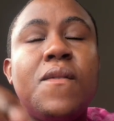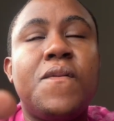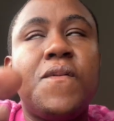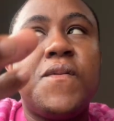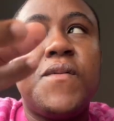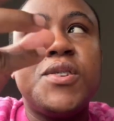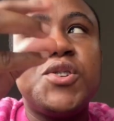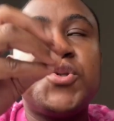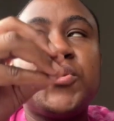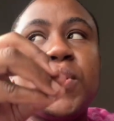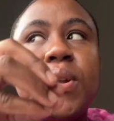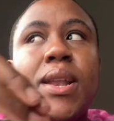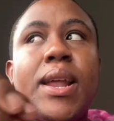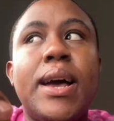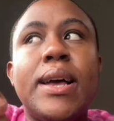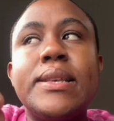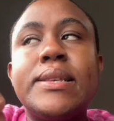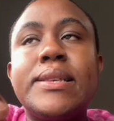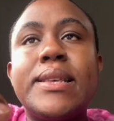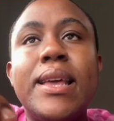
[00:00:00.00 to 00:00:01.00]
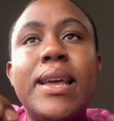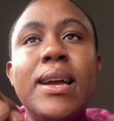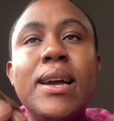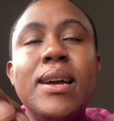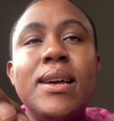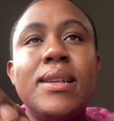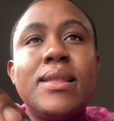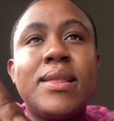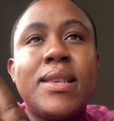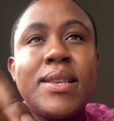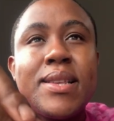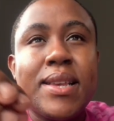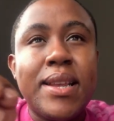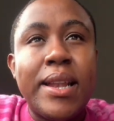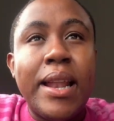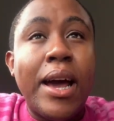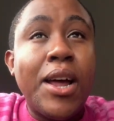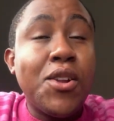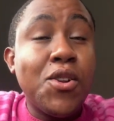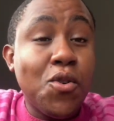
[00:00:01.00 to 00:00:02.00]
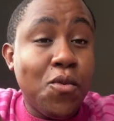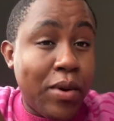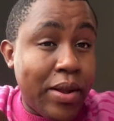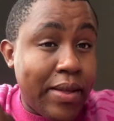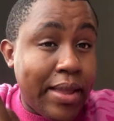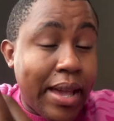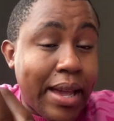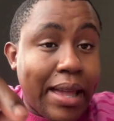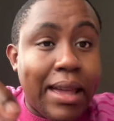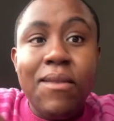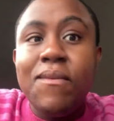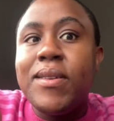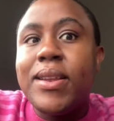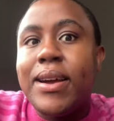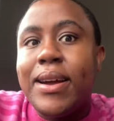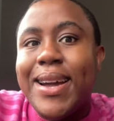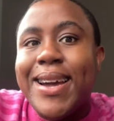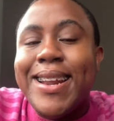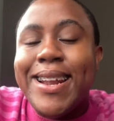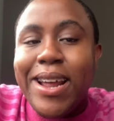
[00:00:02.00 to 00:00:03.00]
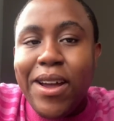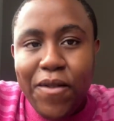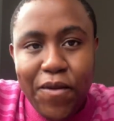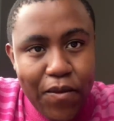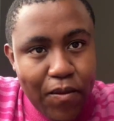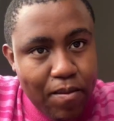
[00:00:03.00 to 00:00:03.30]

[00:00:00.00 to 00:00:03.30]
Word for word: visualizing the scenario when they are given a graph.